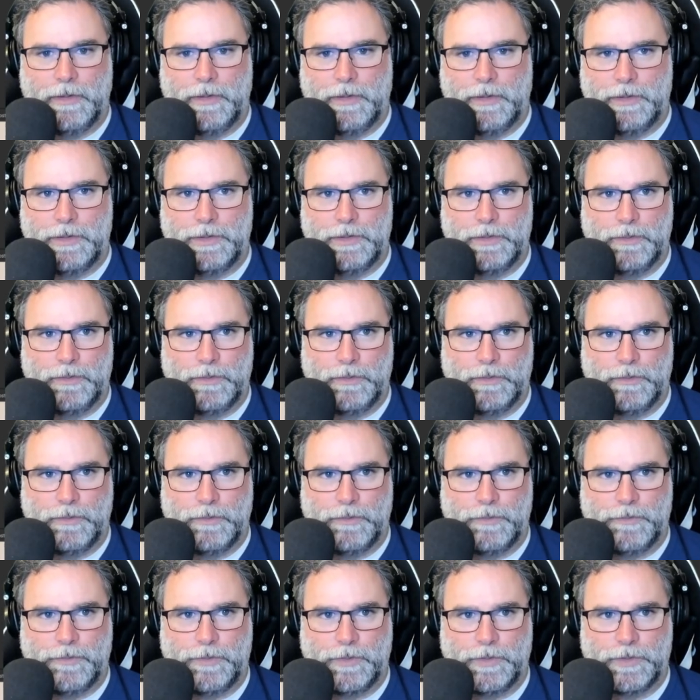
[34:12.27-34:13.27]
do
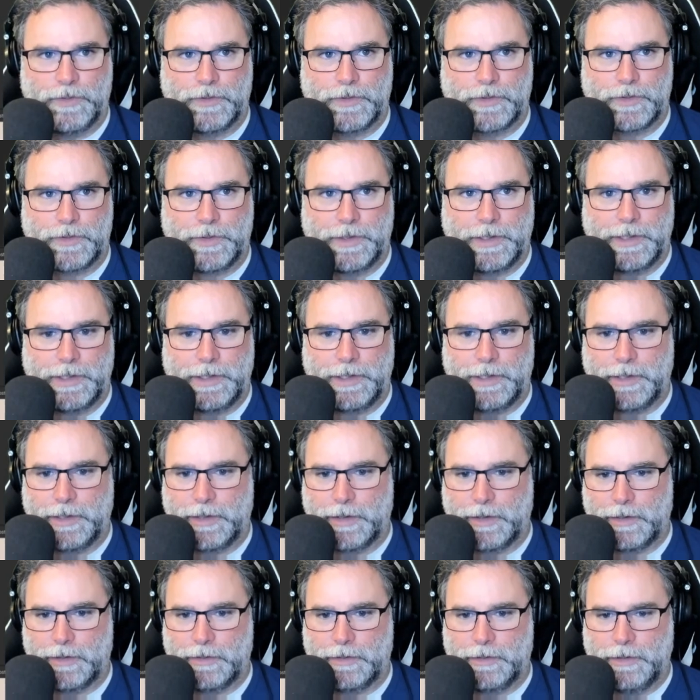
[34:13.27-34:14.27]
full screen
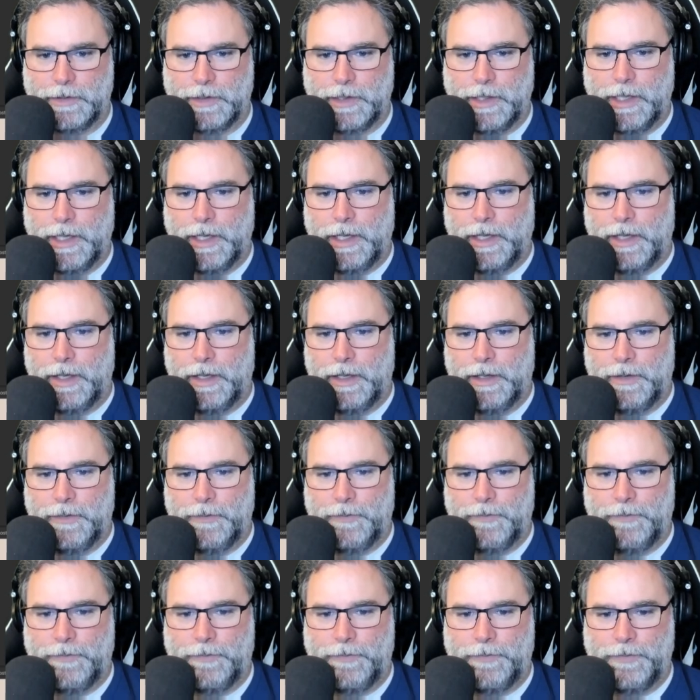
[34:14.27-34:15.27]
here.
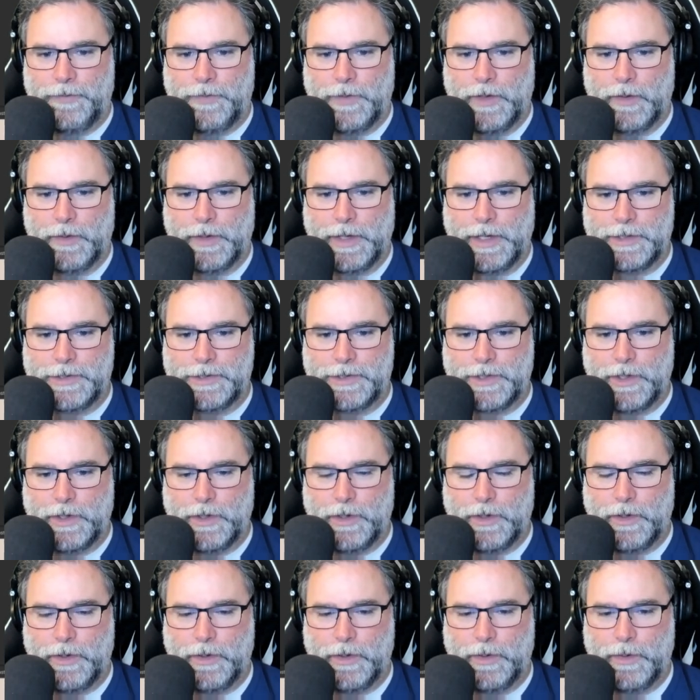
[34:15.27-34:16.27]
Okay,
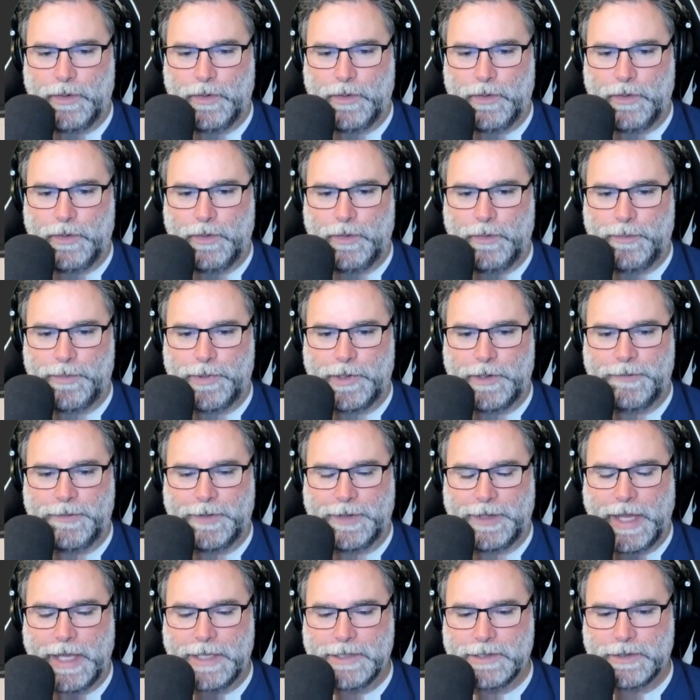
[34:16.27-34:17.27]
so
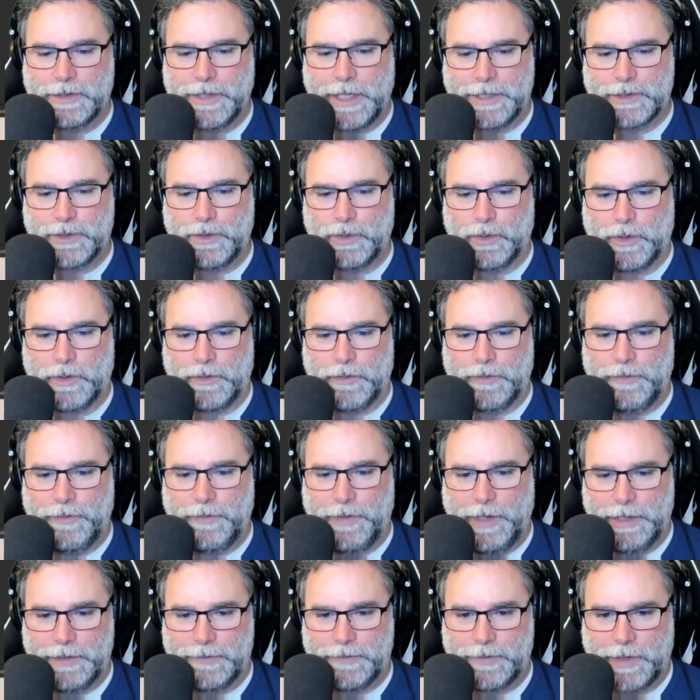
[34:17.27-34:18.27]
perfect. That's cool.
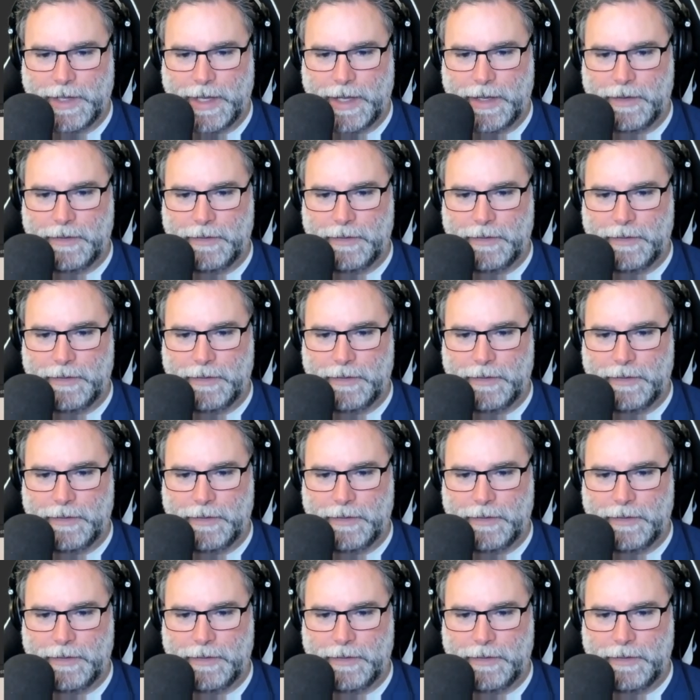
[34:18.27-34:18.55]
Thanks for that.